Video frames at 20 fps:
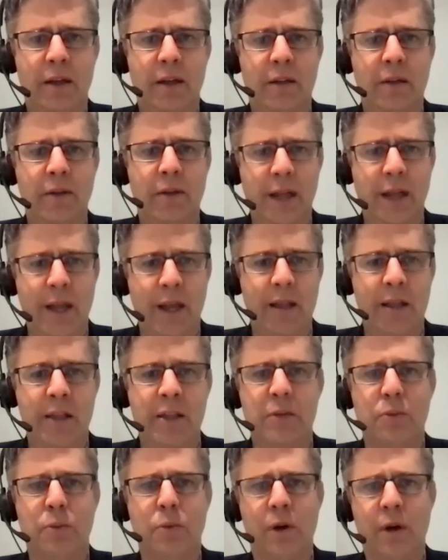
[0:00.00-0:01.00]
looking at
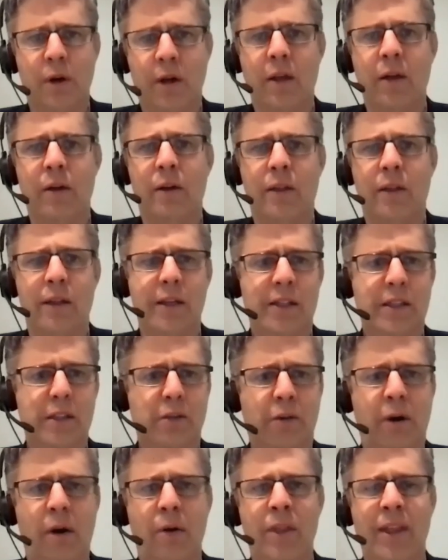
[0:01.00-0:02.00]
this, hmm. working on this,
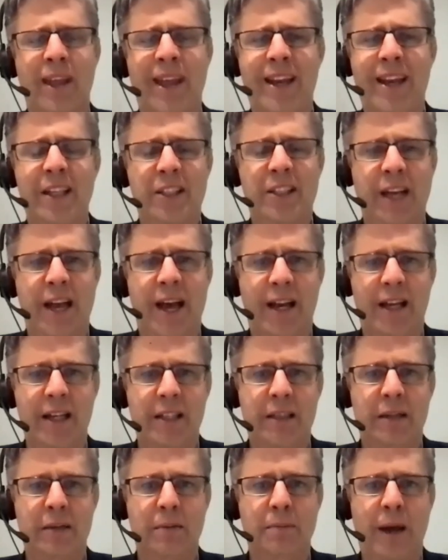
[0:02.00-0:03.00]
throwing the energy at it
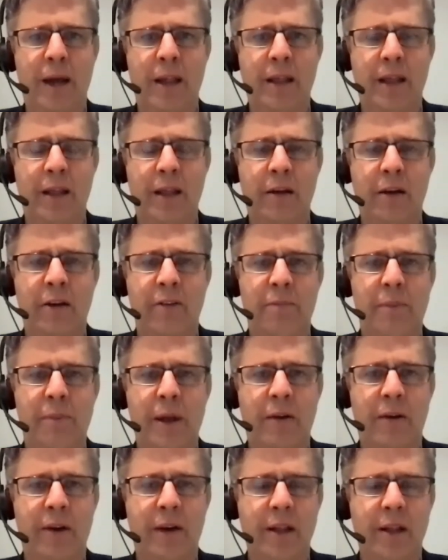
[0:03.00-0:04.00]
to make their life
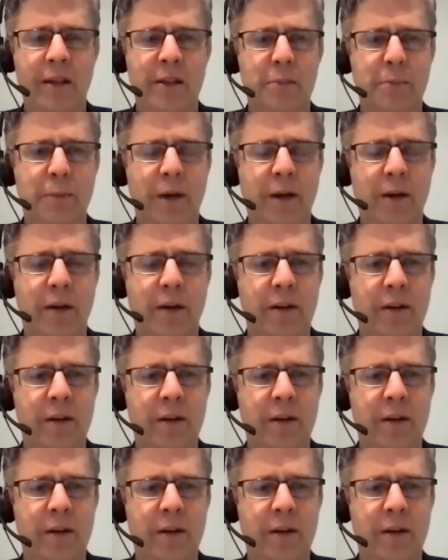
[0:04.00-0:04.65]
better and others better?